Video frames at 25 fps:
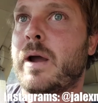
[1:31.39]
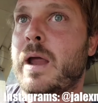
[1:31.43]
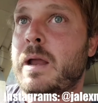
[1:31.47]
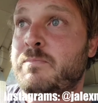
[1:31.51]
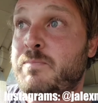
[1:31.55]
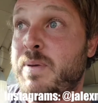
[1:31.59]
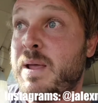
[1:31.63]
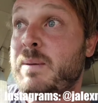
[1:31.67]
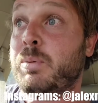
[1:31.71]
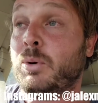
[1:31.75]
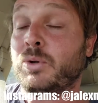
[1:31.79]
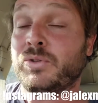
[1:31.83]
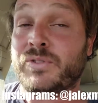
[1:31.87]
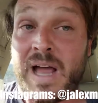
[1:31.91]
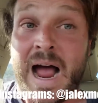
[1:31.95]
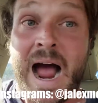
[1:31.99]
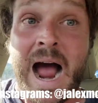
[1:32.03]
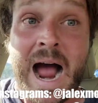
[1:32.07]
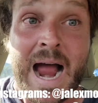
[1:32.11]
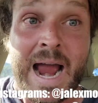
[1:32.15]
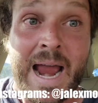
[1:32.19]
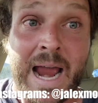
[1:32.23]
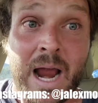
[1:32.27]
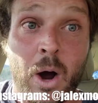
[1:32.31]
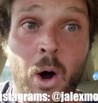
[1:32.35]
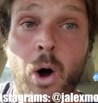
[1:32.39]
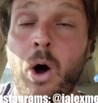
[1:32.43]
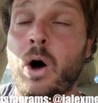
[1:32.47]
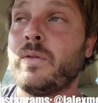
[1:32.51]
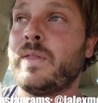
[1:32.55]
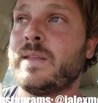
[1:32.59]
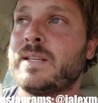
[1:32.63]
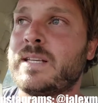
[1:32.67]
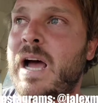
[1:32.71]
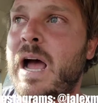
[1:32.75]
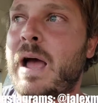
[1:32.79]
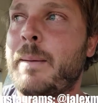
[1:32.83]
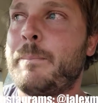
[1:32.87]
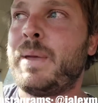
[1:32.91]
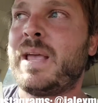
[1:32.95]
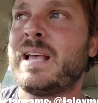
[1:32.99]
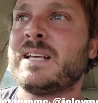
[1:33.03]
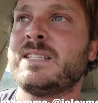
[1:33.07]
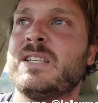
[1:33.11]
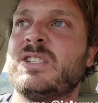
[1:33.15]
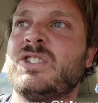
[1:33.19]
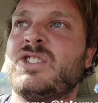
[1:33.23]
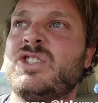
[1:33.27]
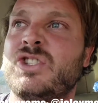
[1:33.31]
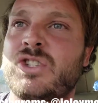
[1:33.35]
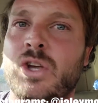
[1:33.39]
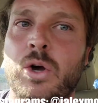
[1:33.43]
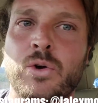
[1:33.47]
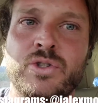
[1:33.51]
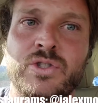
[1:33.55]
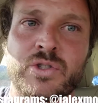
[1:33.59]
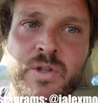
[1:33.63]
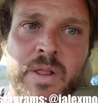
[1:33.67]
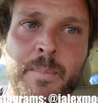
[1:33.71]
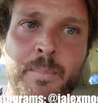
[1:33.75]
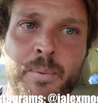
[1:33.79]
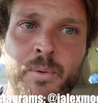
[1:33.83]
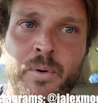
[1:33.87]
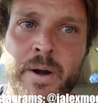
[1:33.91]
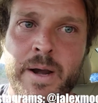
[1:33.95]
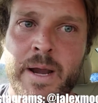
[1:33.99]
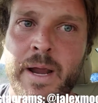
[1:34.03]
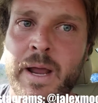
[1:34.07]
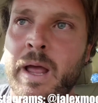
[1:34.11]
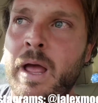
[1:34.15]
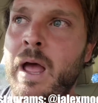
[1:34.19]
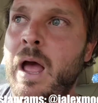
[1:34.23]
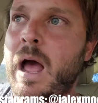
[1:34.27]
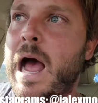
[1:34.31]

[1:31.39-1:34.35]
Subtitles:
and people die all the time because it's so slippery.